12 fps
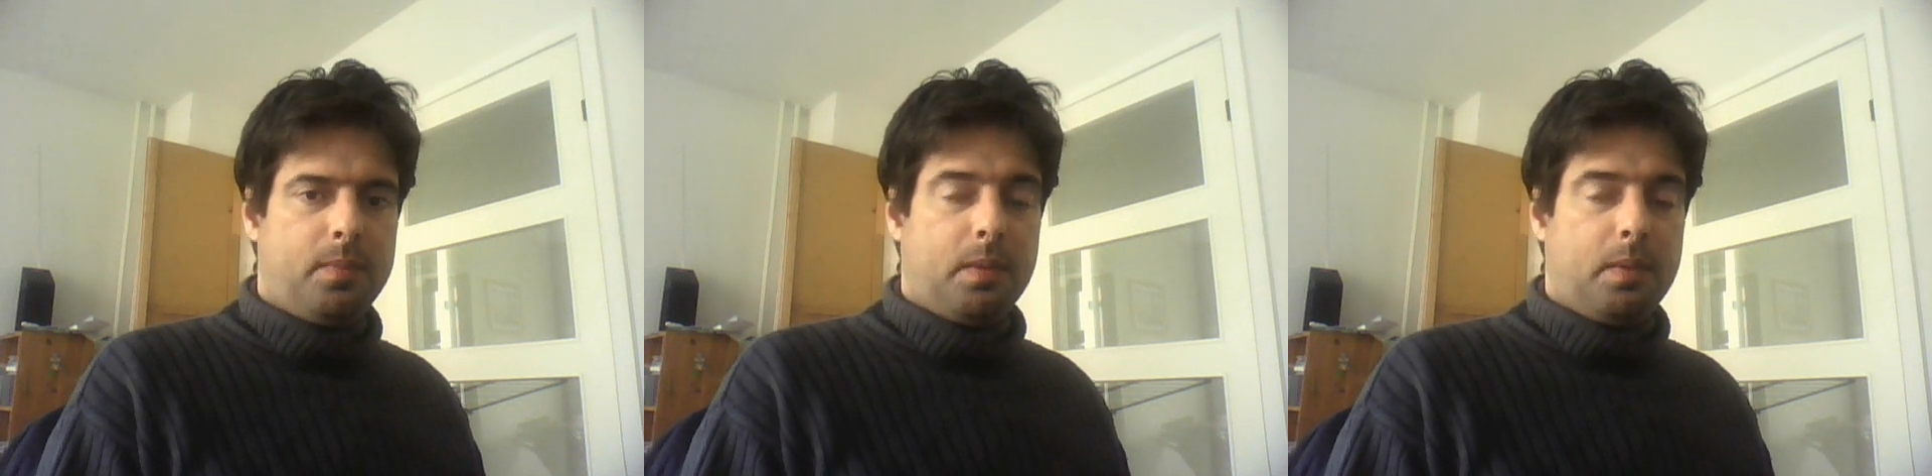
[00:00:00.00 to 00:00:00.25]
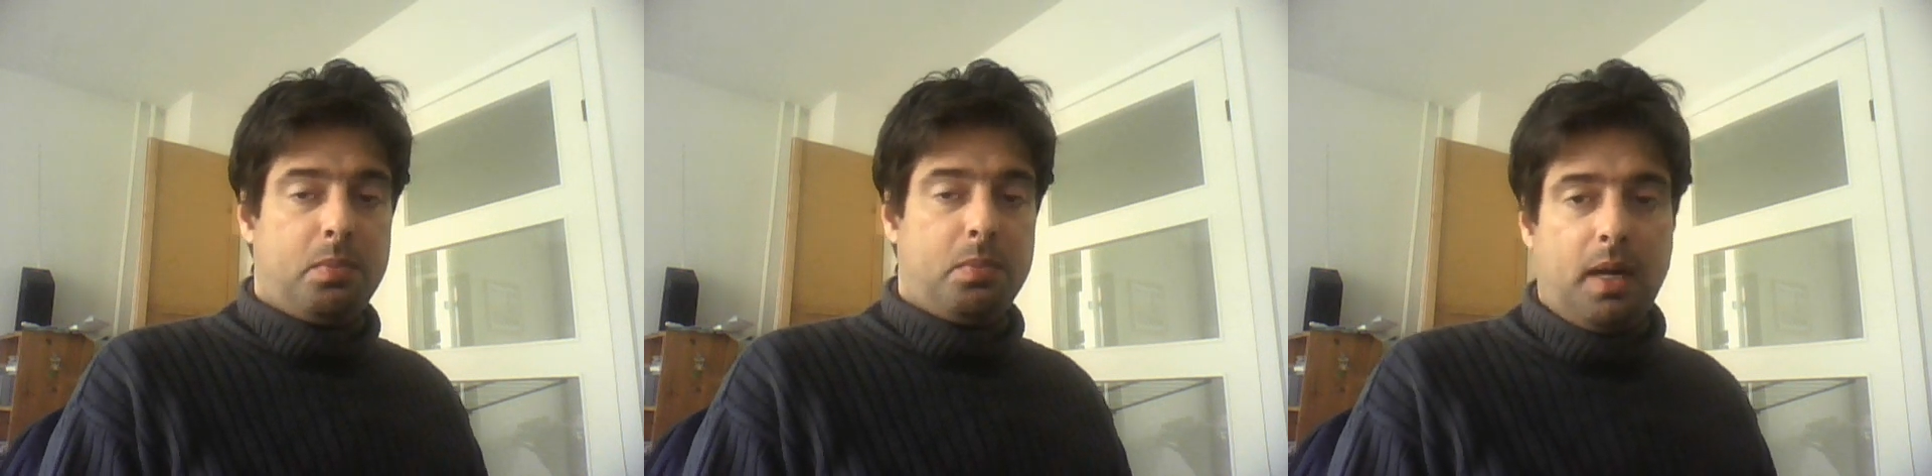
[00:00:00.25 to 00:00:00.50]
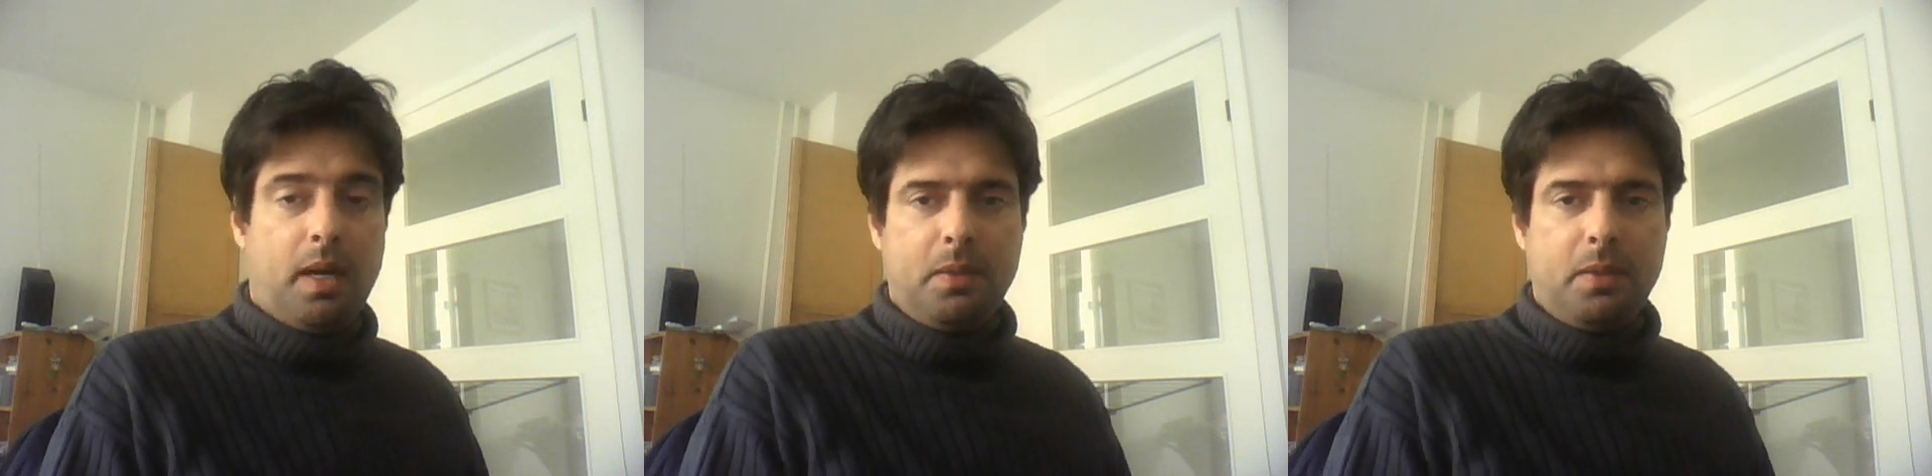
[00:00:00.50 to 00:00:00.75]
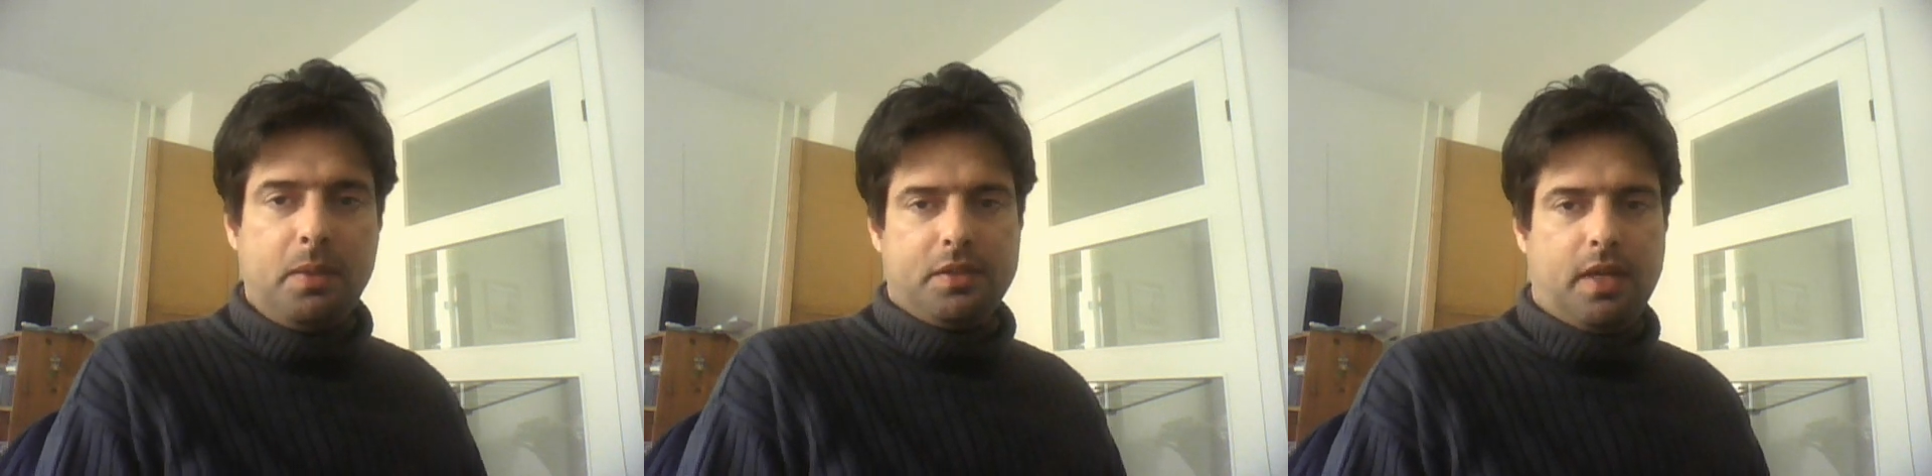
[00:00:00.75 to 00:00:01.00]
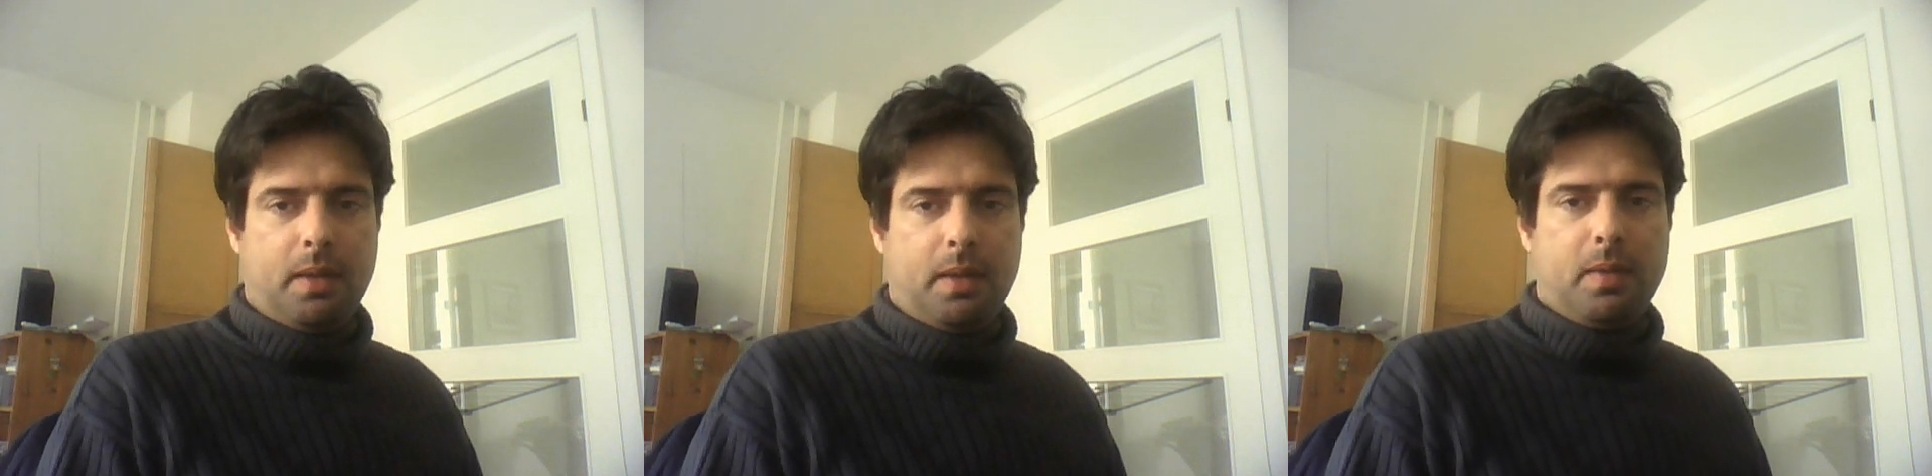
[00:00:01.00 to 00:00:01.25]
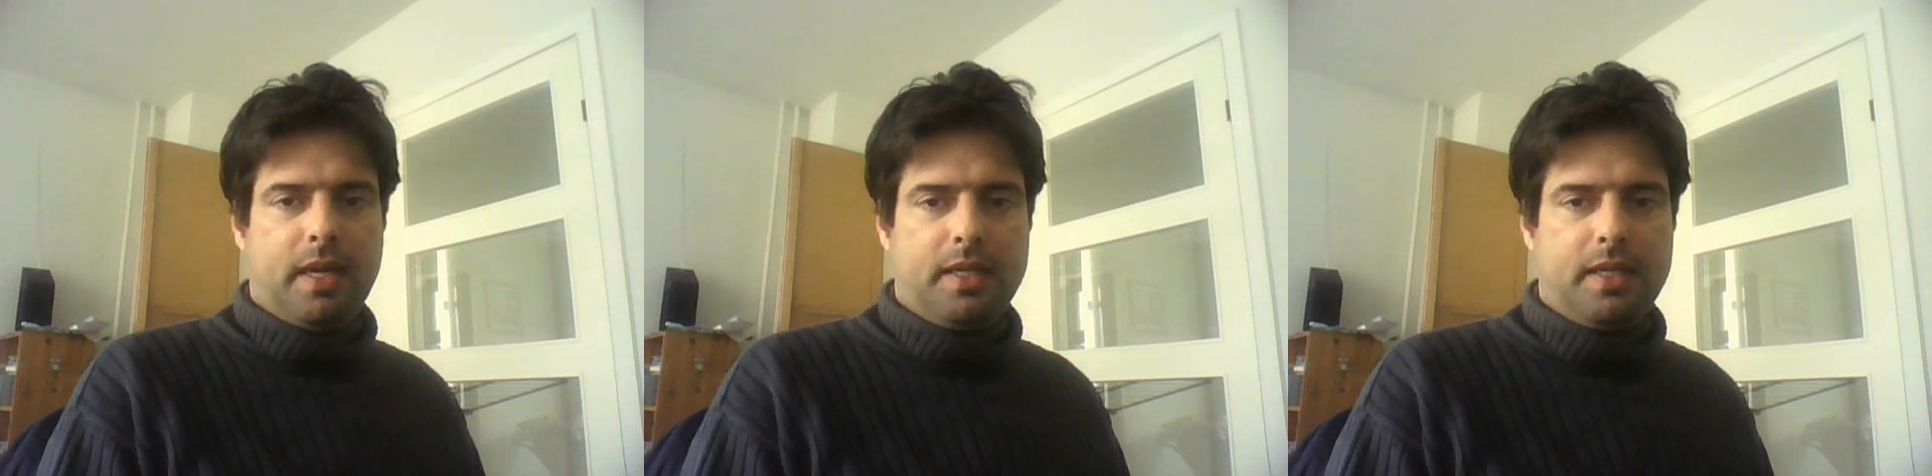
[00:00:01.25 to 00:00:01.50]
What probably will
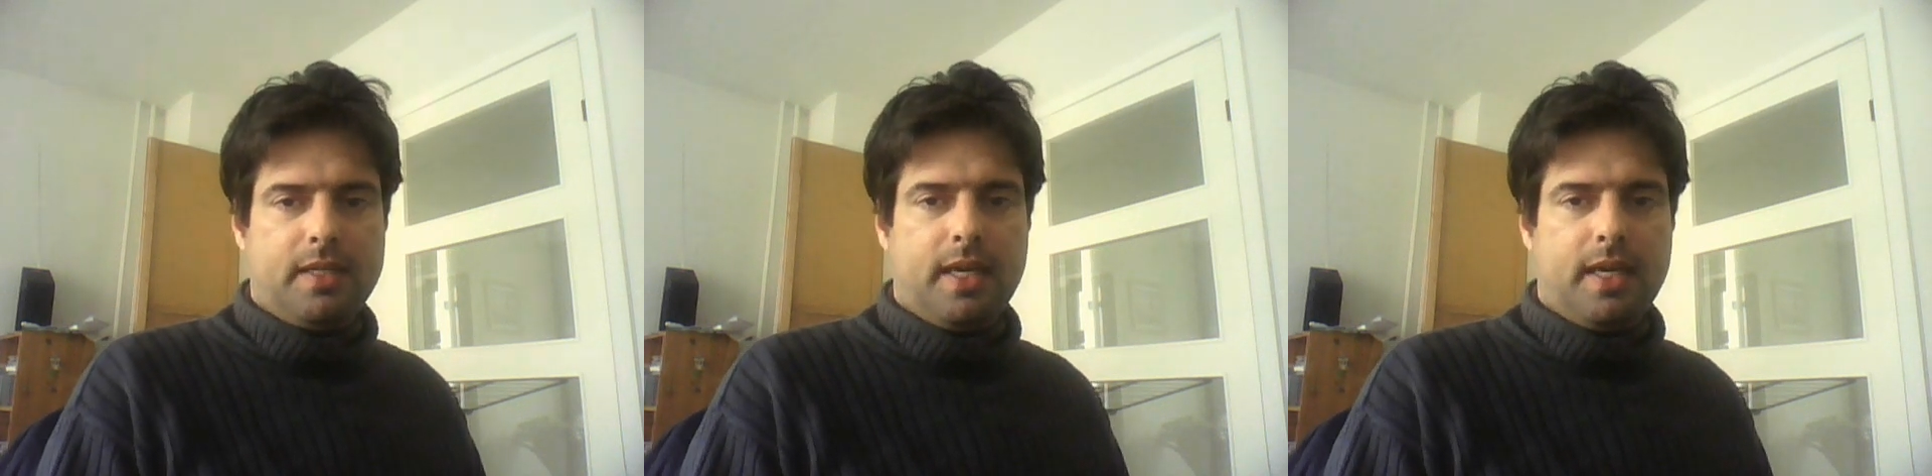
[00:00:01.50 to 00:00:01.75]
take place